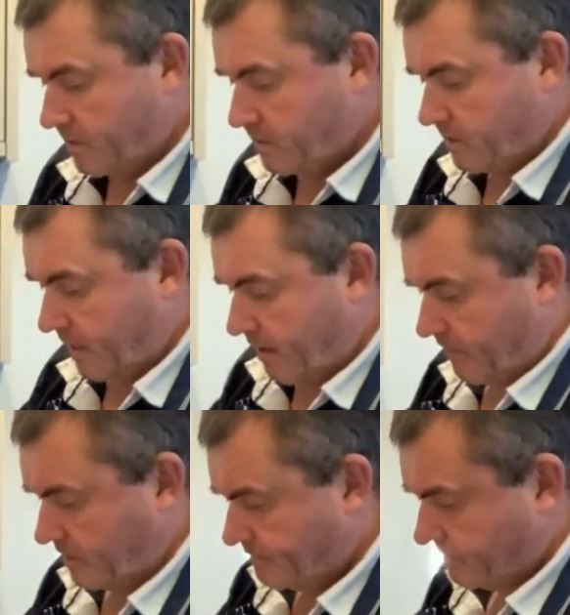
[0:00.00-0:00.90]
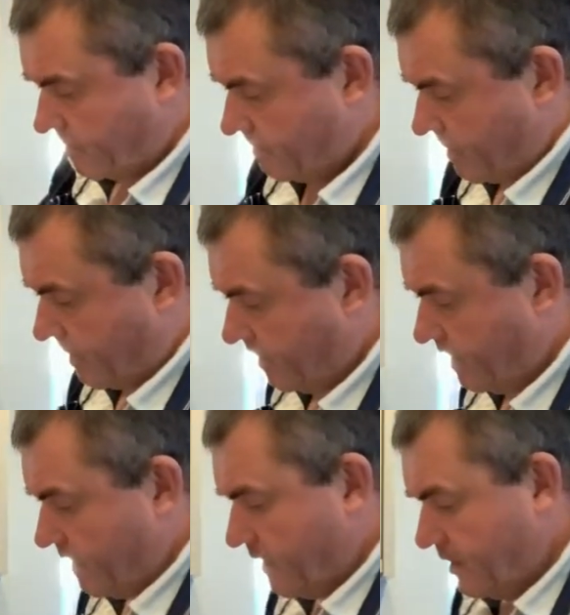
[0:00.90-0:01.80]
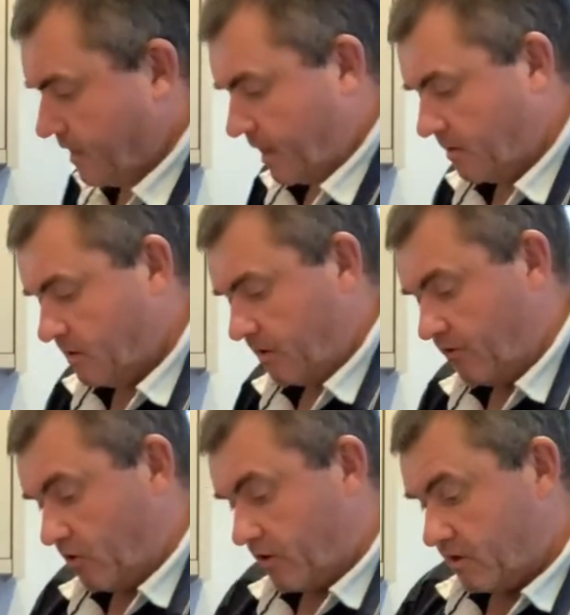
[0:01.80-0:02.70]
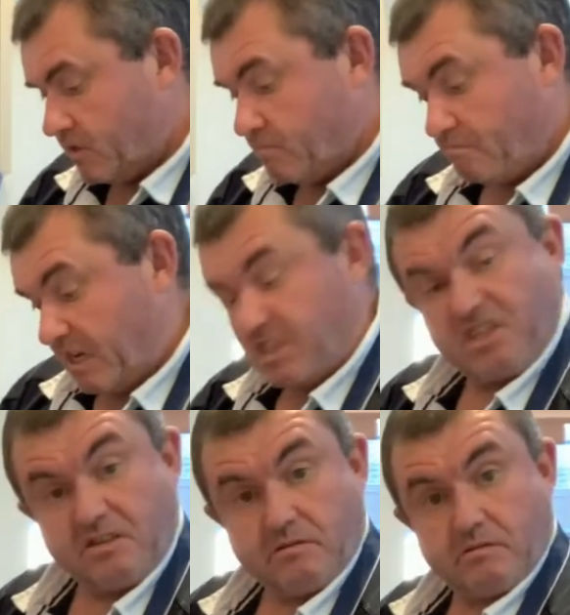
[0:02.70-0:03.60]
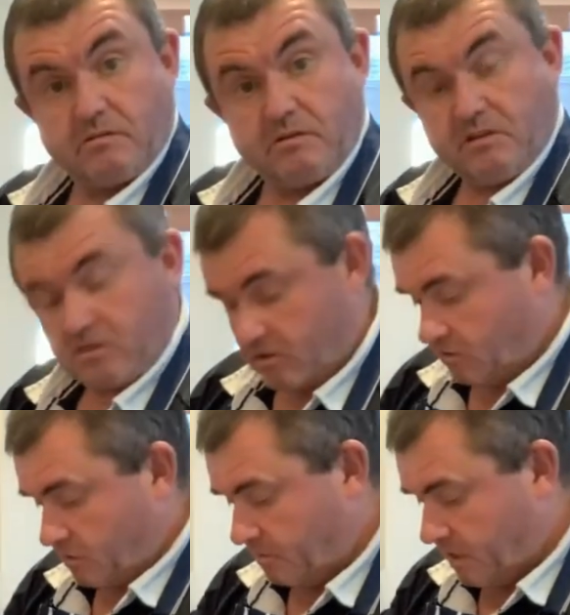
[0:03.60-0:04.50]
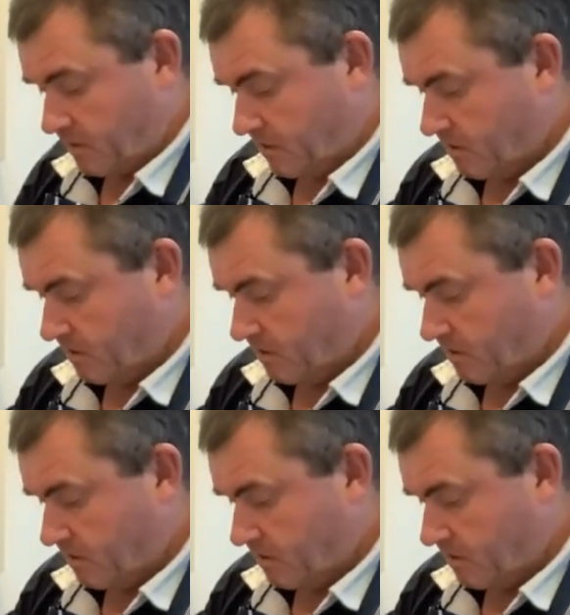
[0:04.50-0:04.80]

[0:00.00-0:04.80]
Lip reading: together. Okay. Now, if you've got a mixer, use a mixer.